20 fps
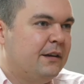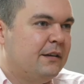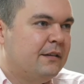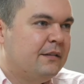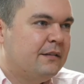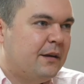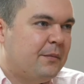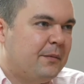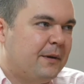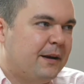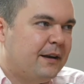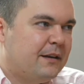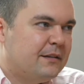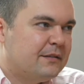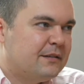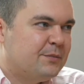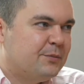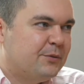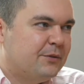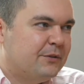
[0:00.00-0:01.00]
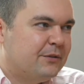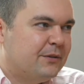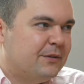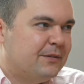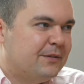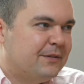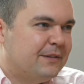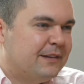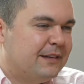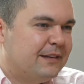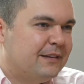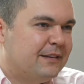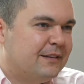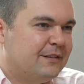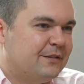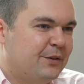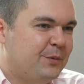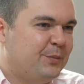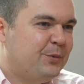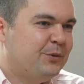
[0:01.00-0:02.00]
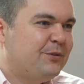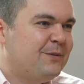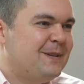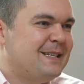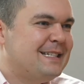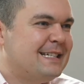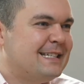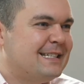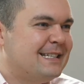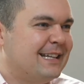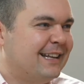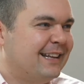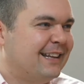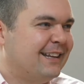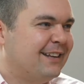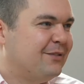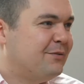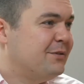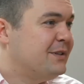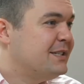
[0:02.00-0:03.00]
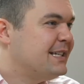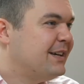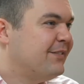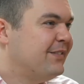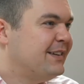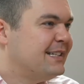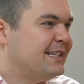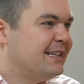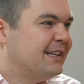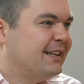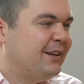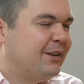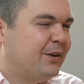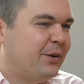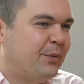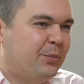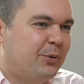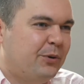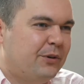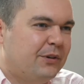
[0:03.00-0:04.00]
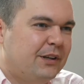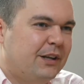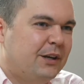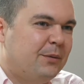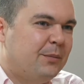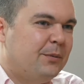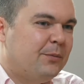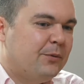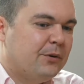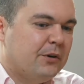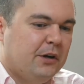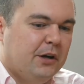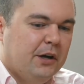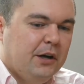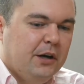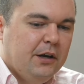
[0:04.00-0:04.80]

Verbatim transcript: somebody else is putting three fifteen. So you put three sixteen, three seventeen. You know, put a little bit more.